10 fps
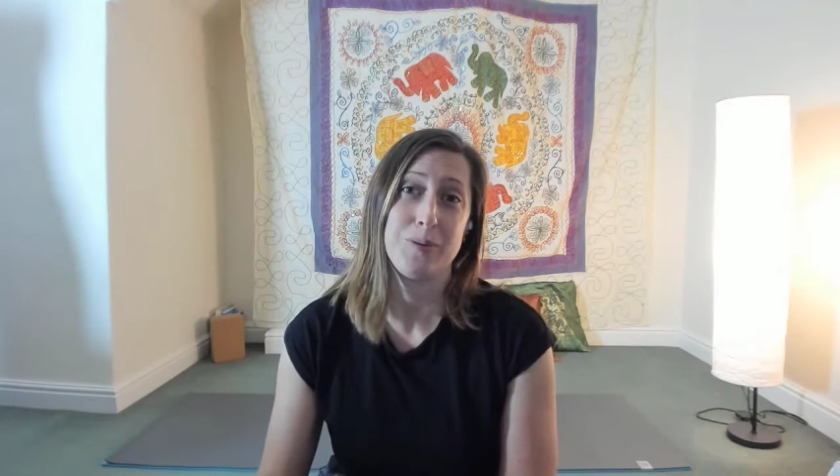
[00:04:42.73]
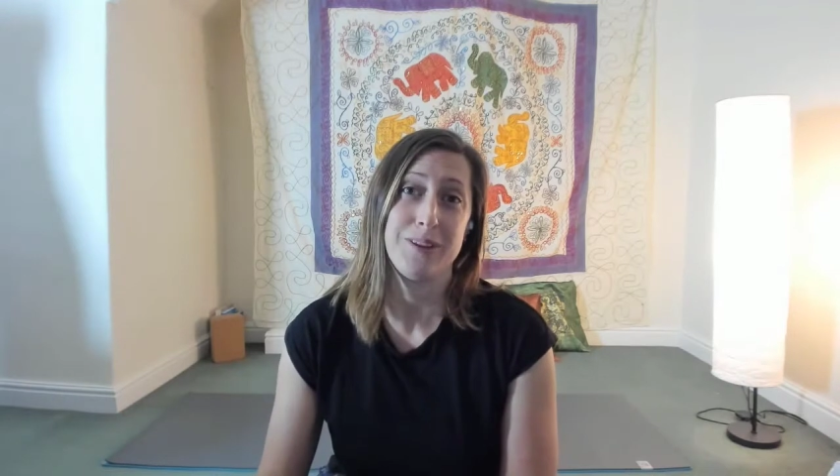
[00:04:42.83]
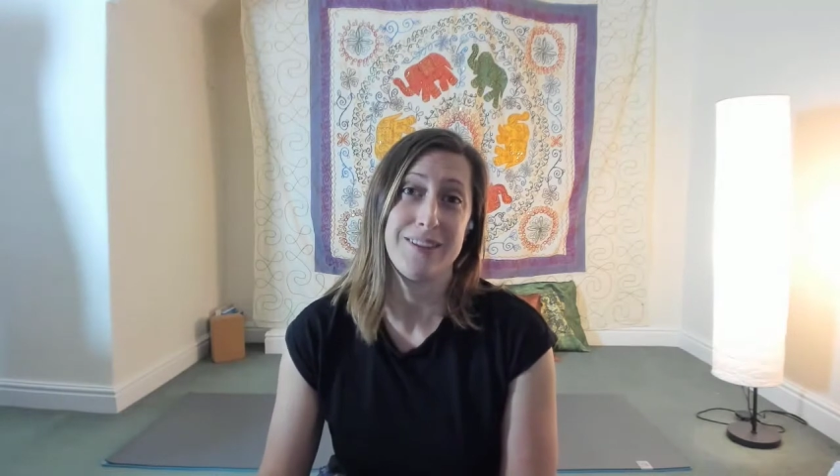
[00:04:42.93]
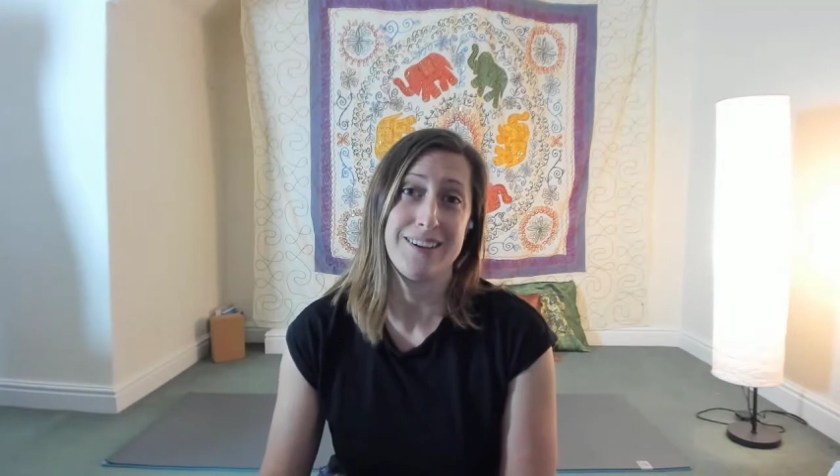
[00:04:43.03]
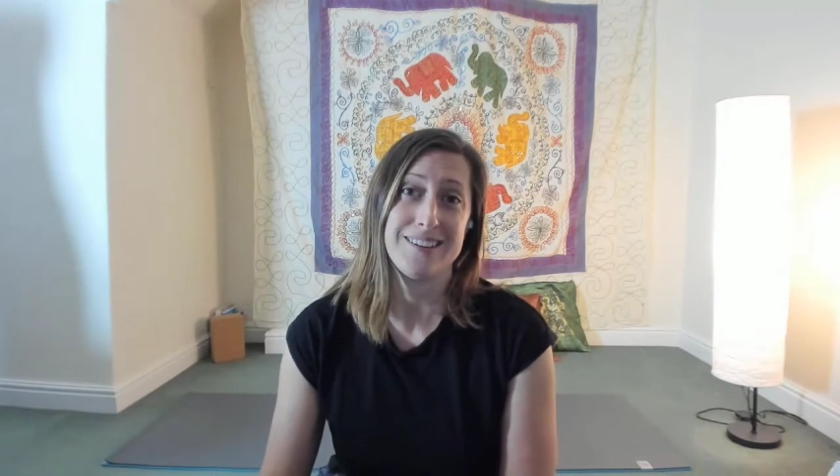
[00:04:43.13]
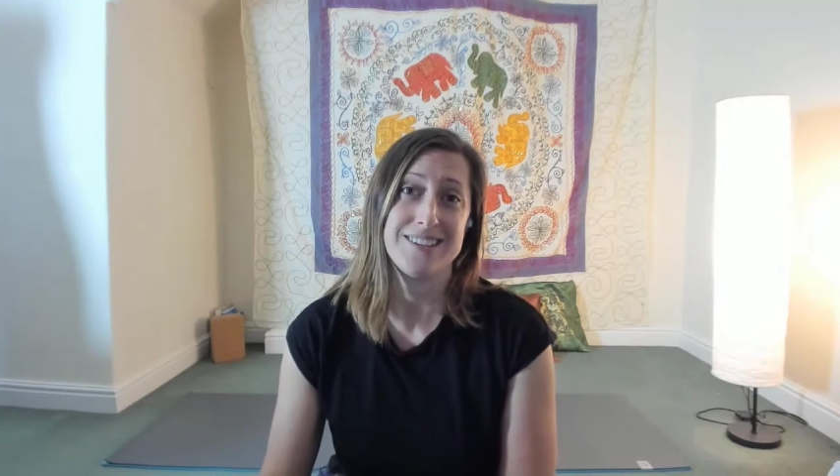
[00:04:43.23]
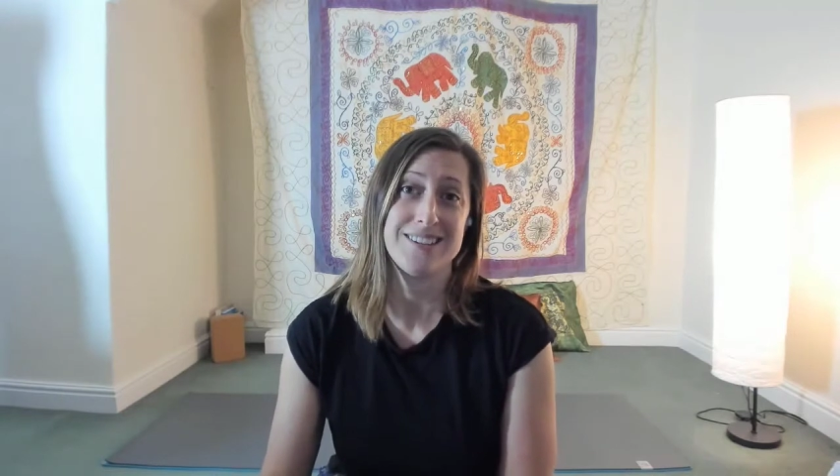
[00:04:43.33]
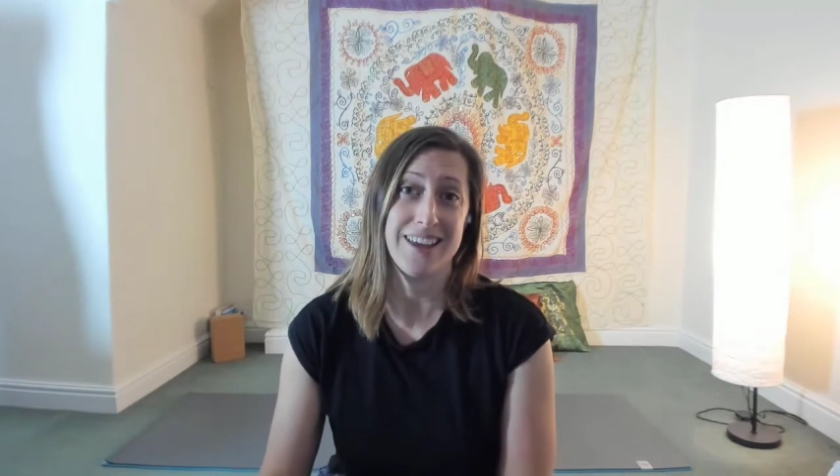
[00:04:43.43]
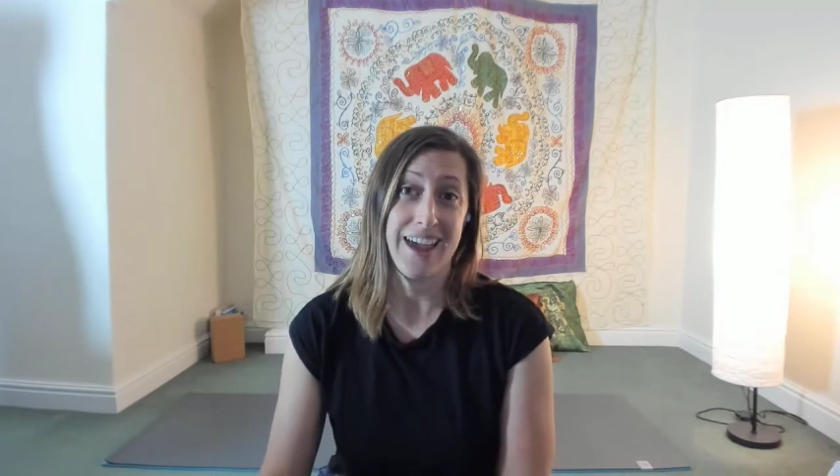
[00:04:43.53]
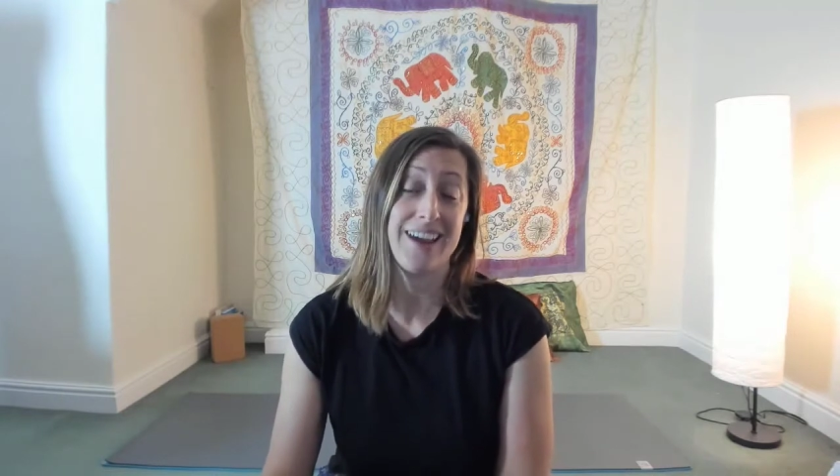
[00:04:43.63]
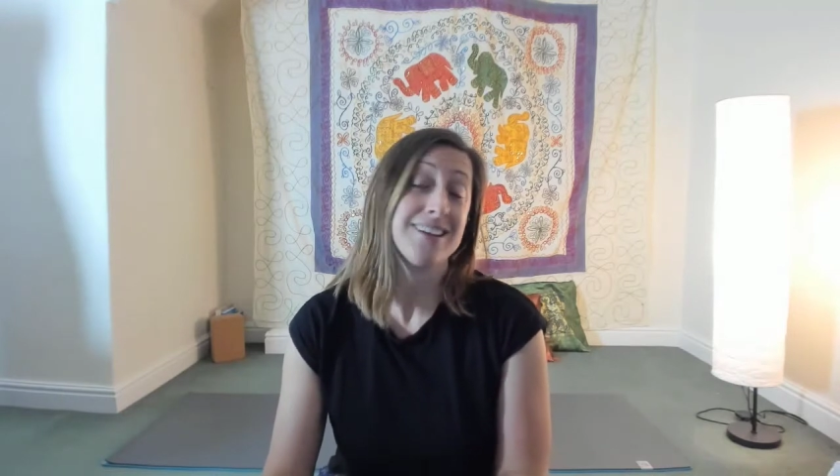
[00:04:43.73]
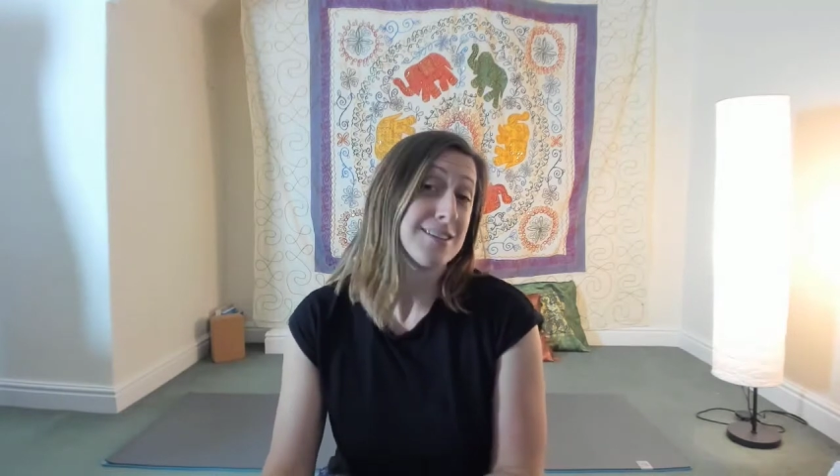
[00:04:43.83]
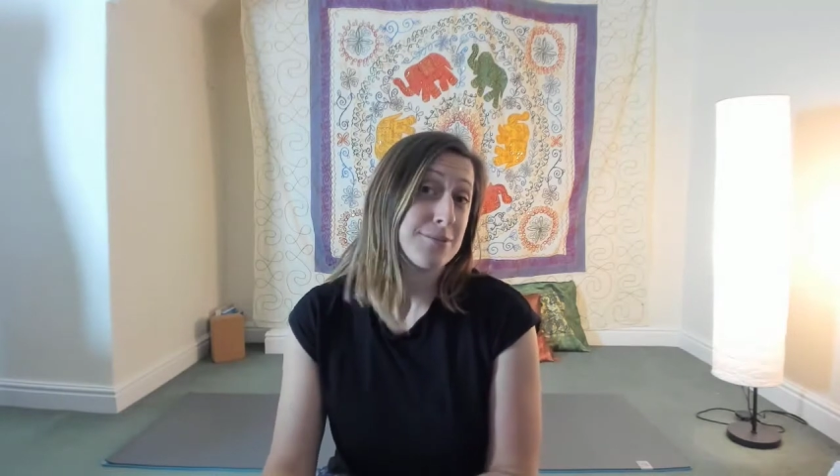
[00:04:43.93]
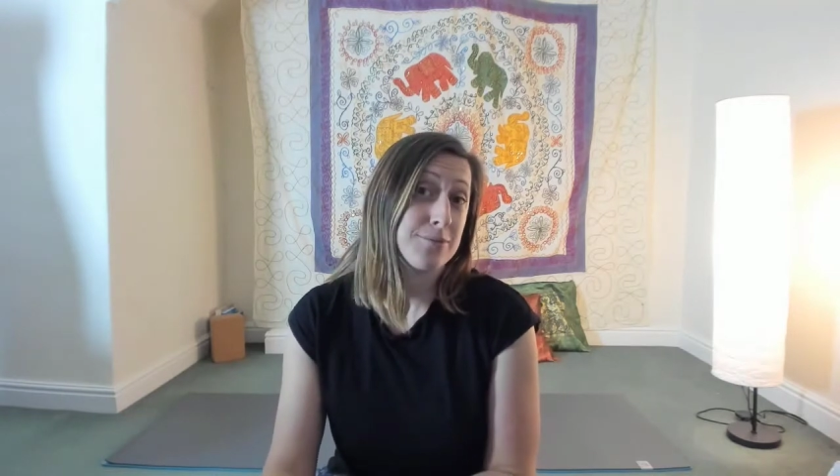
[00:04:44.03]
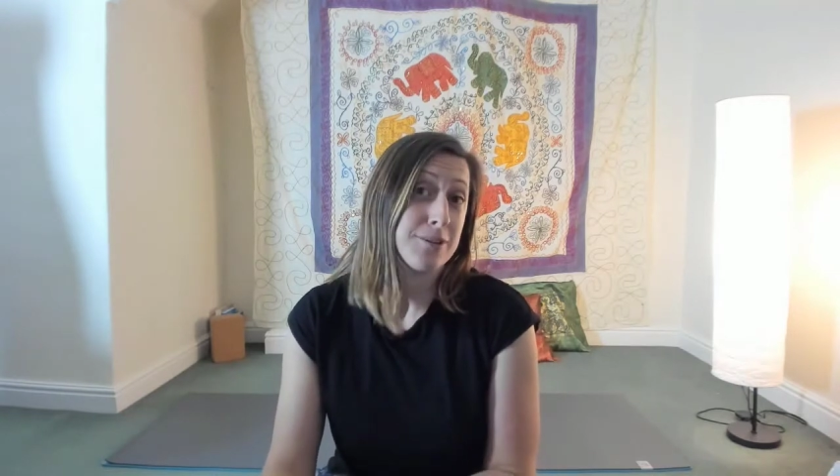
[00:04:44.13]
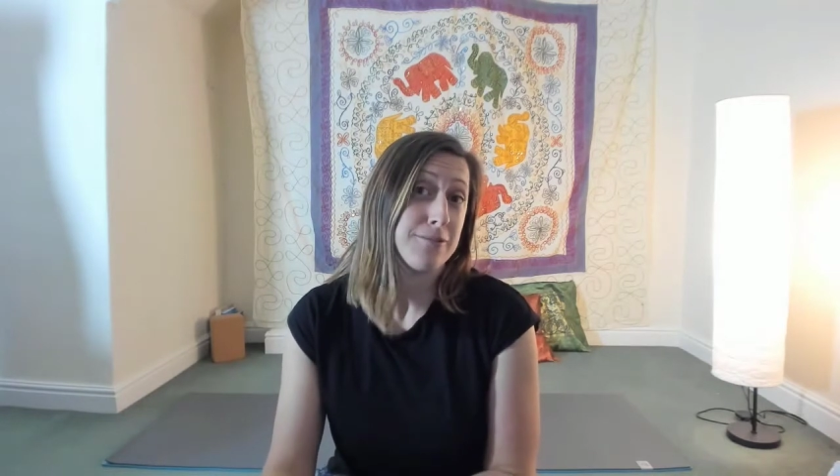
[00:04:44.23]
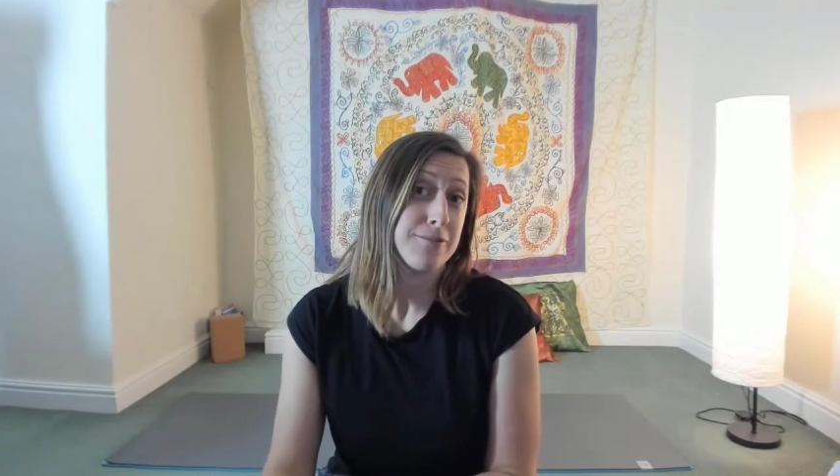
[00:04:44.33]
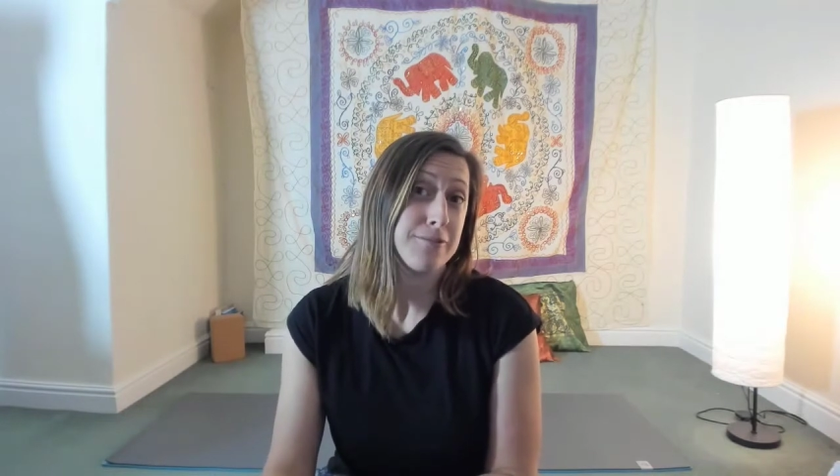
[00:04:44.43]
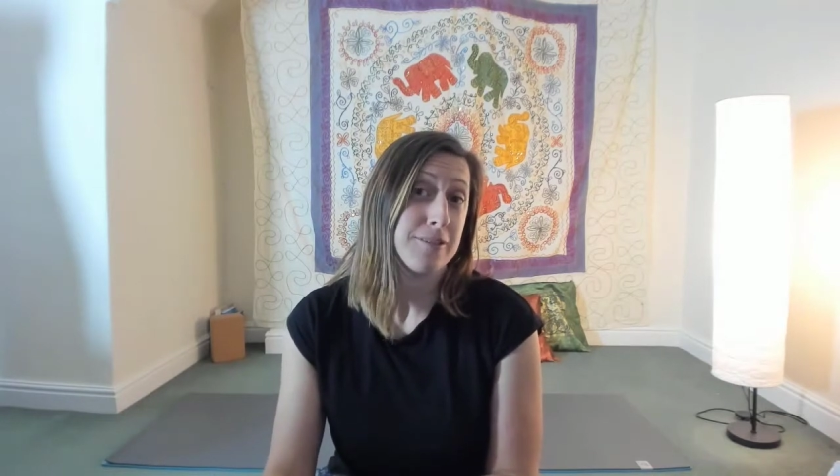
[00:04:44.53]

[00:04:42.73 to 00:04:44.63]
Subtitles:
that that's the case with